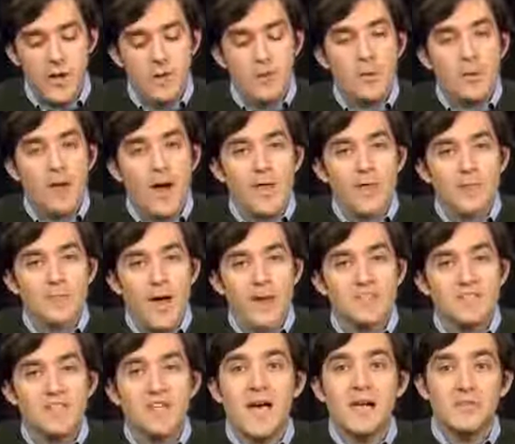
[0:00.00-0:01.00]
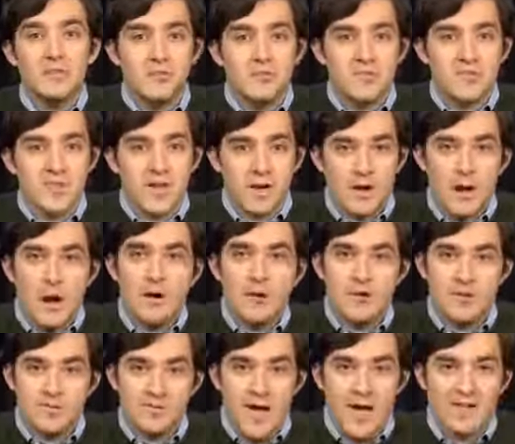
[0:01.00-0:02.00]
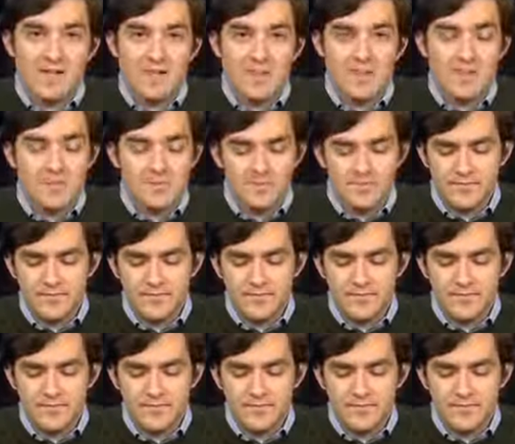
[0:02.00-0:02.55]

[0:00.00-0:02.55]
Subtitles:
but rather by statutes that Congress passes